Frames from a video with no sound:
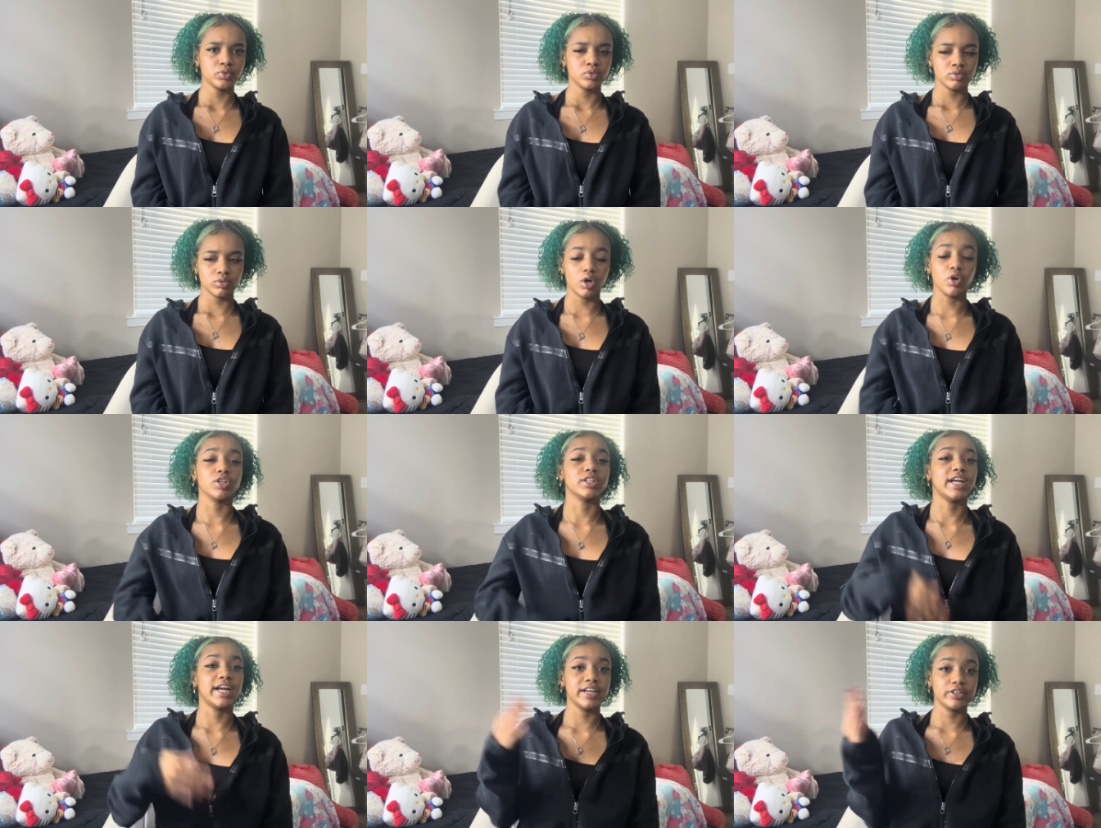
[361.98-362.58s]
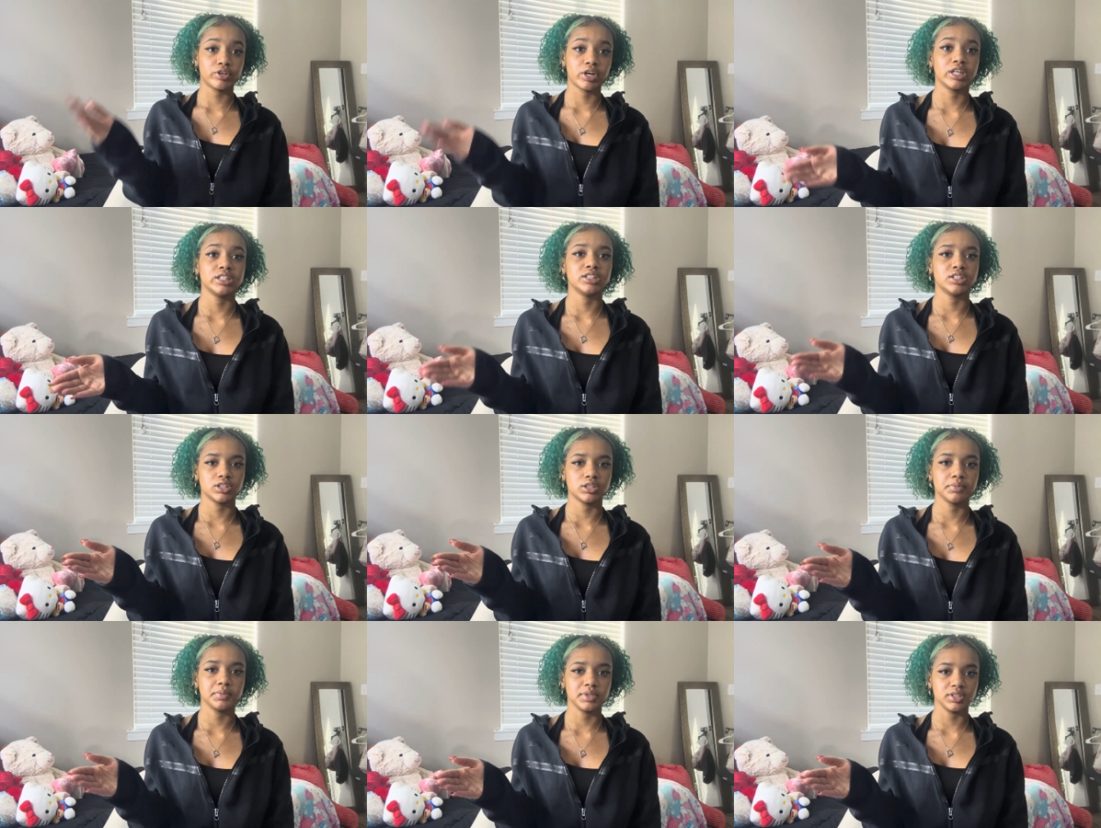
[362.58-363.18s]
or the 8th grade
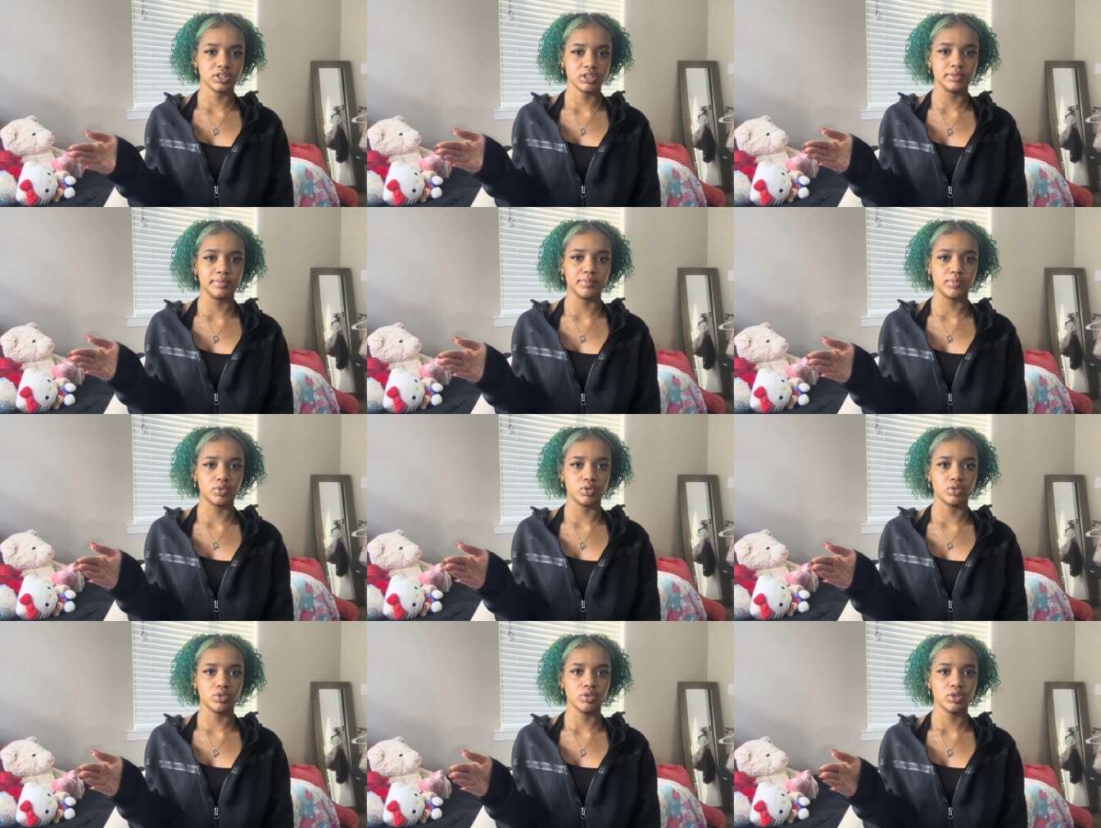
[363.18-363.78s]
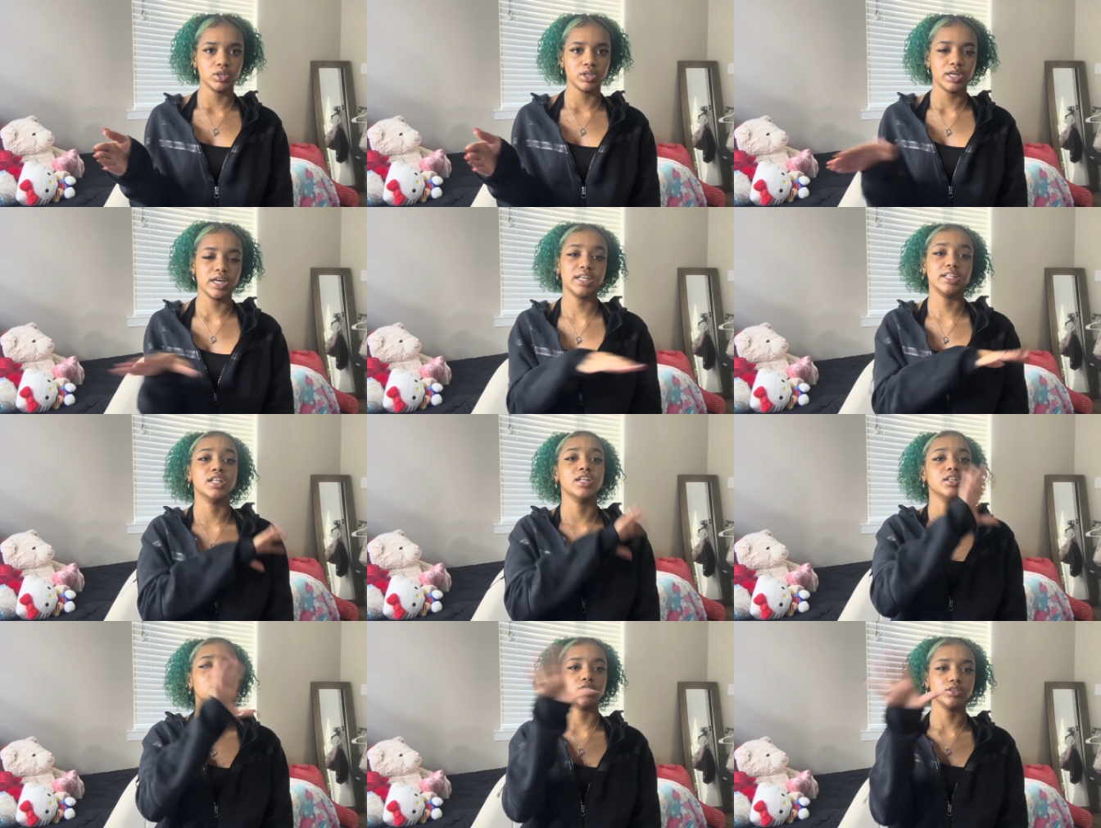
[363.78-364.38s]
assistant principal,
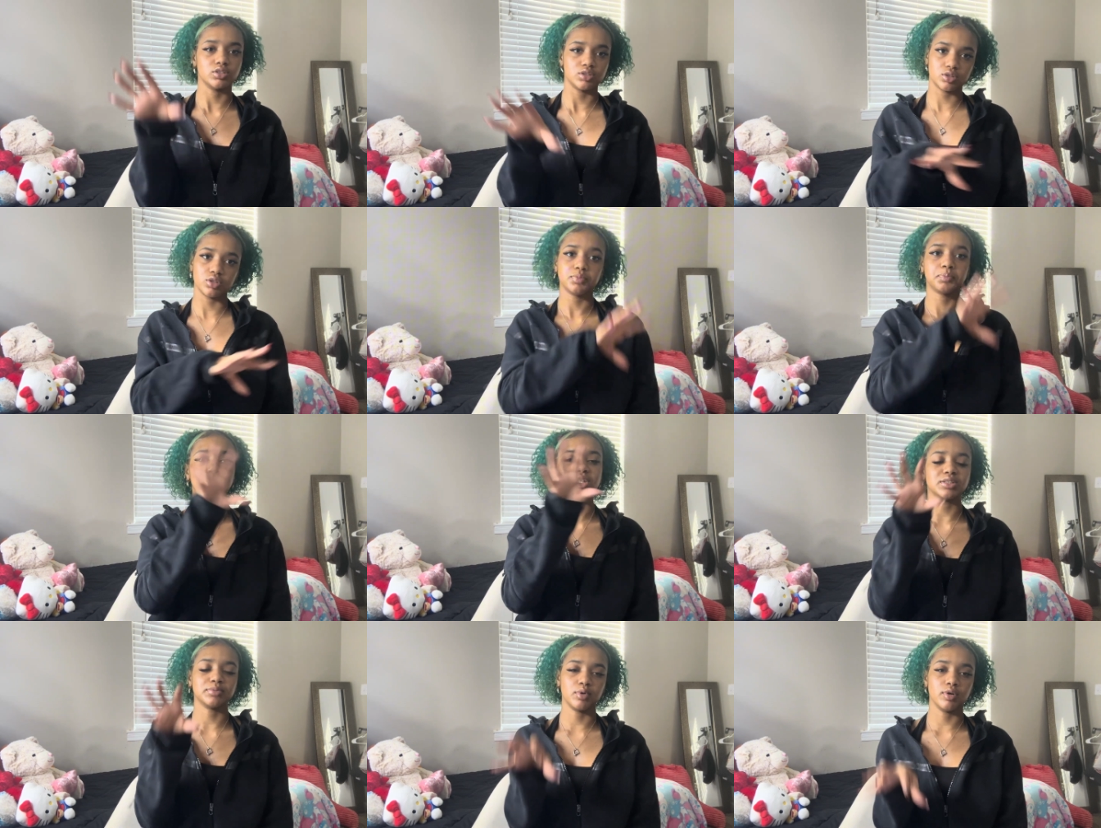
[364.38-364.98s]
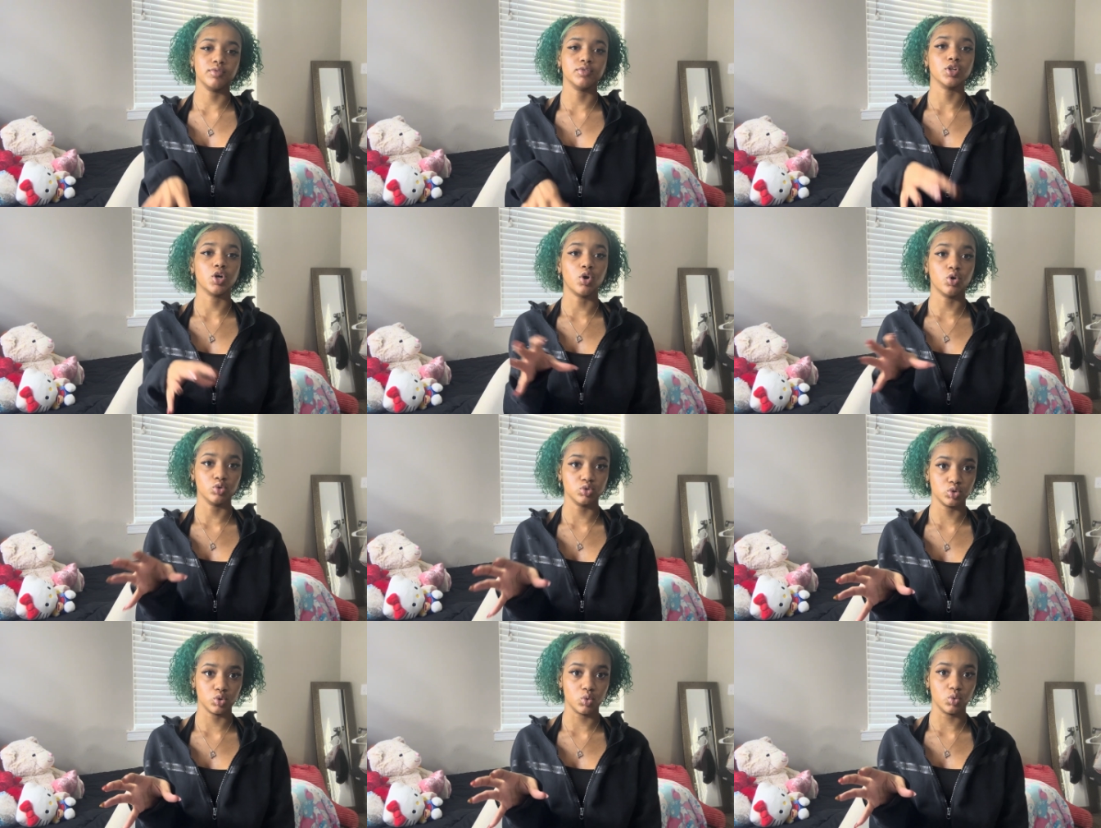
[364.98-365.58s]
and then the principal over the
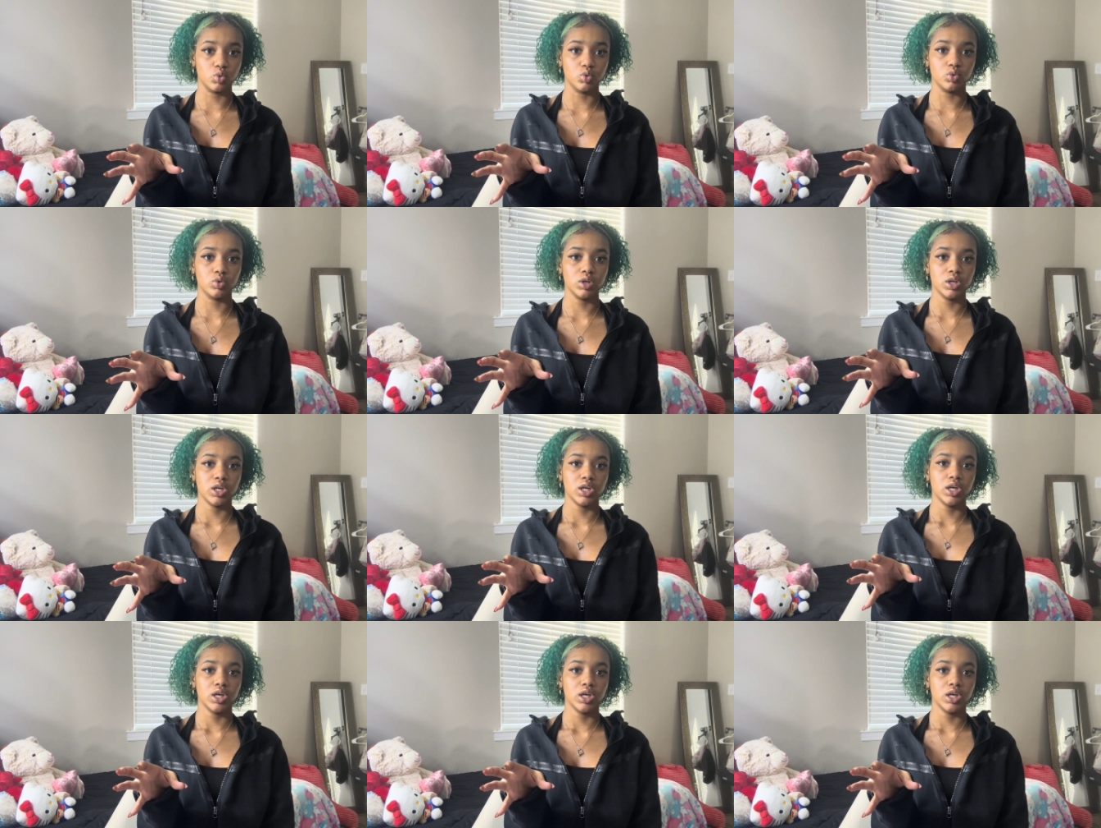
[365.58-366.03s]
whole school,